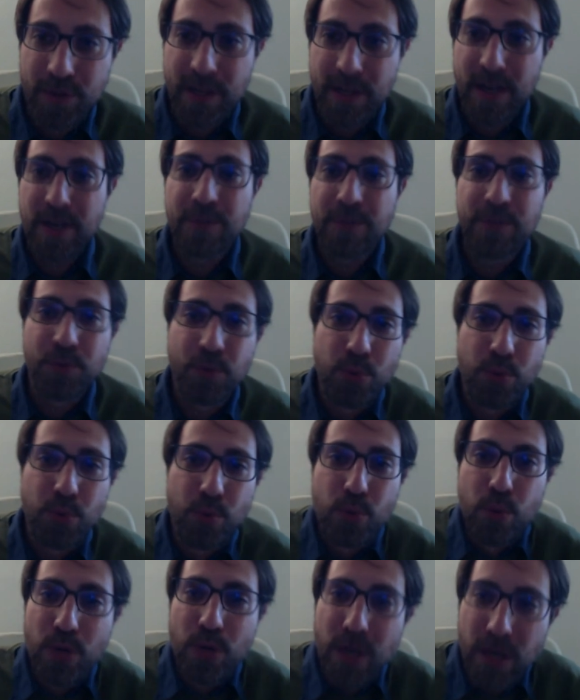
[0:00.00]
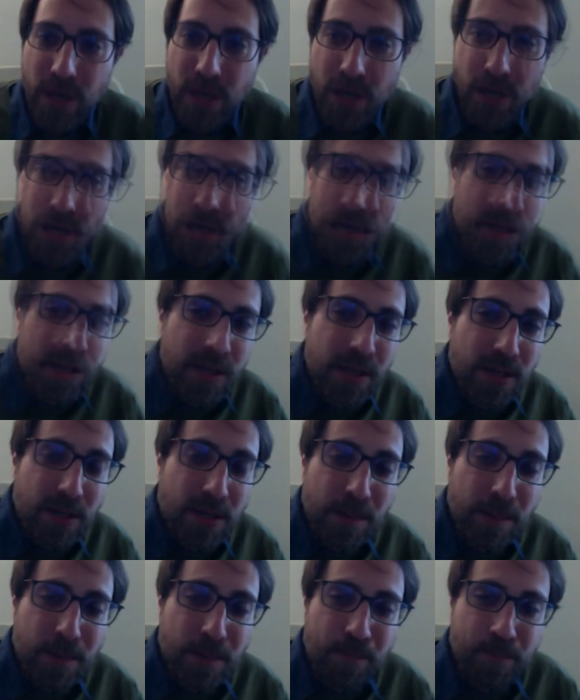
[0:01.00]
there through uh,
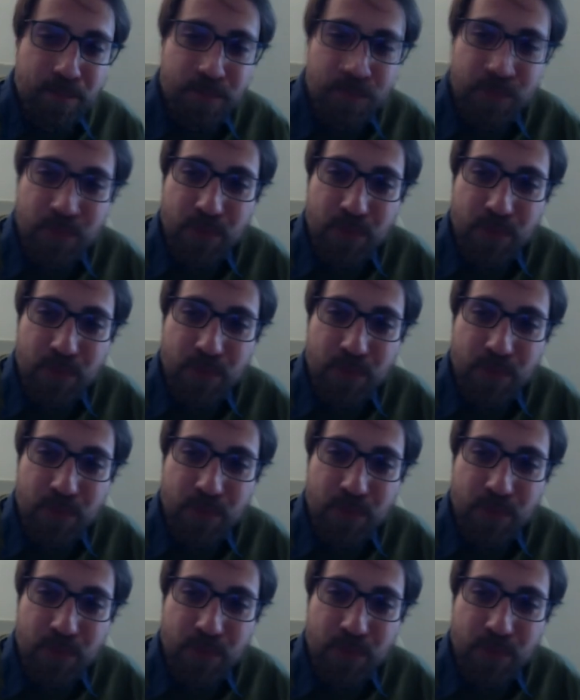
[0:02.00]
um,